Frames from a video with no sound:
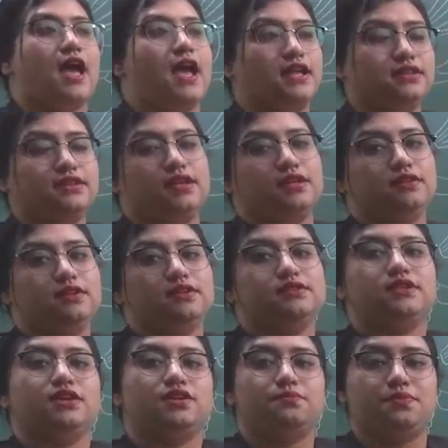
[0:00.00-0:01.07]
And then
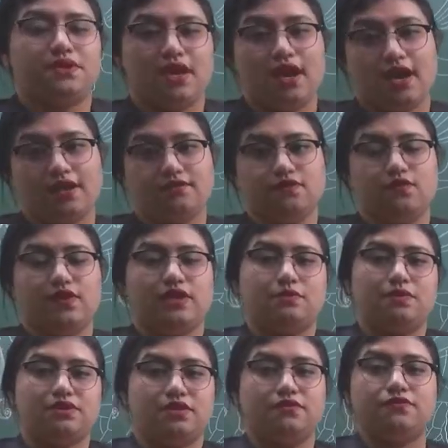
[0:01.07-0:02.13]
their beehive,
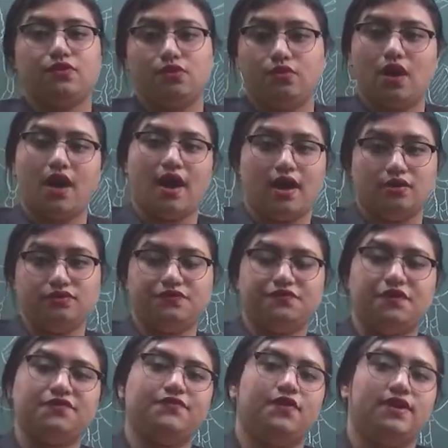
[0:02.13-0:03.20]
whenever they go out
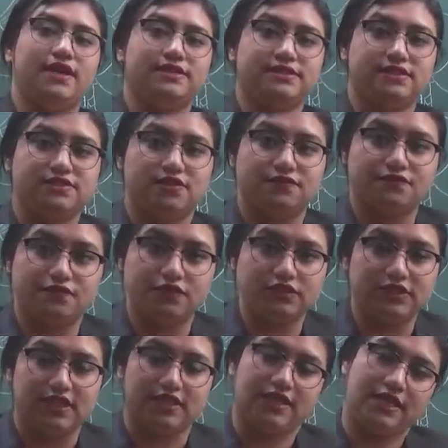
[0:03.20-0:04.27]
for foraging the
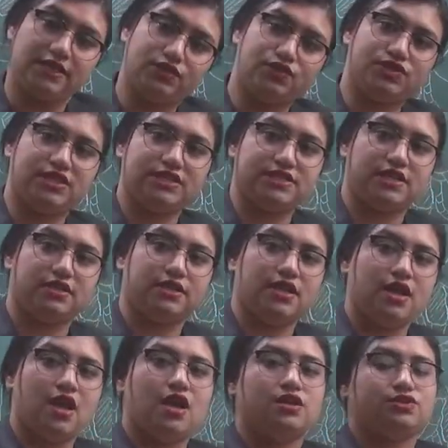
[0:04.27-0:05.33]
food, they need to
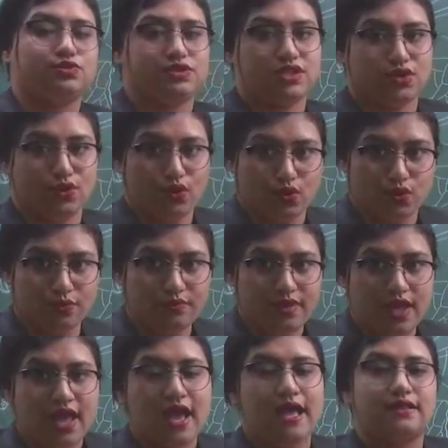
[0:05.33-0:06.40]
return to their
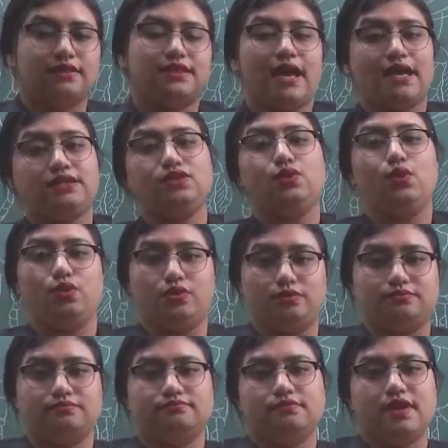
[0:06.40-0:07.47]
home, and that
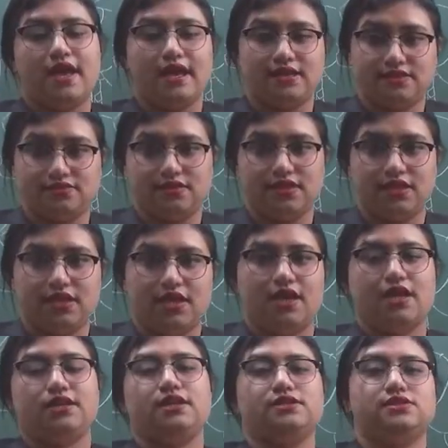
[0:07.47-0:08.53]
home actually
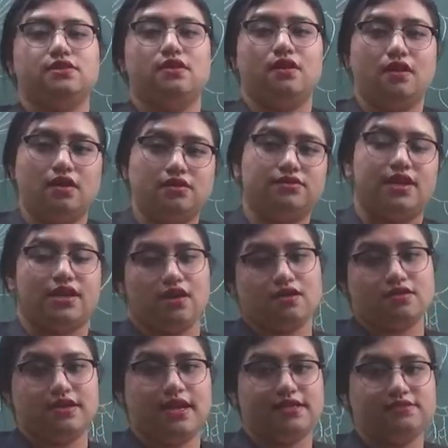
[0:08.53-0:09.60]
it is all
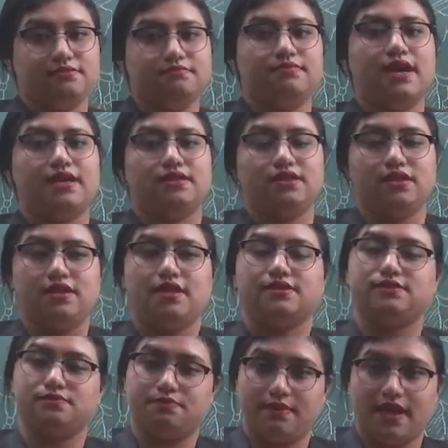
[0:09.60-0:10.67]
recognized by the
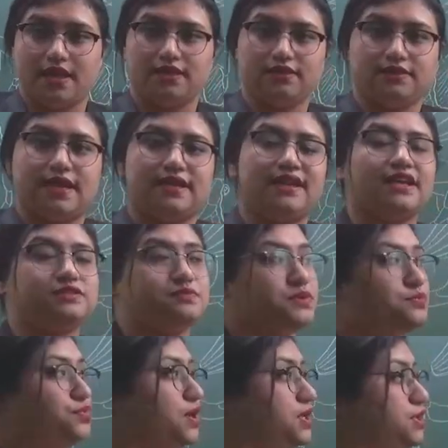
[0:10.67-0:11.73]
smell that has
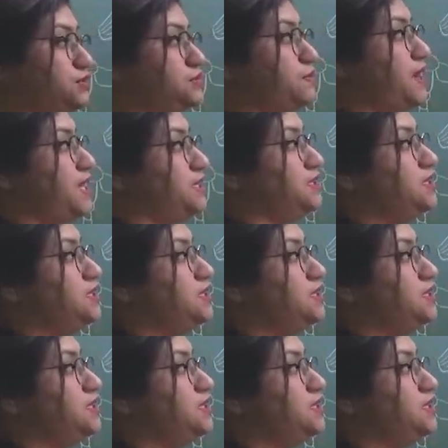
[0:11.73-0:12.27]
been produced by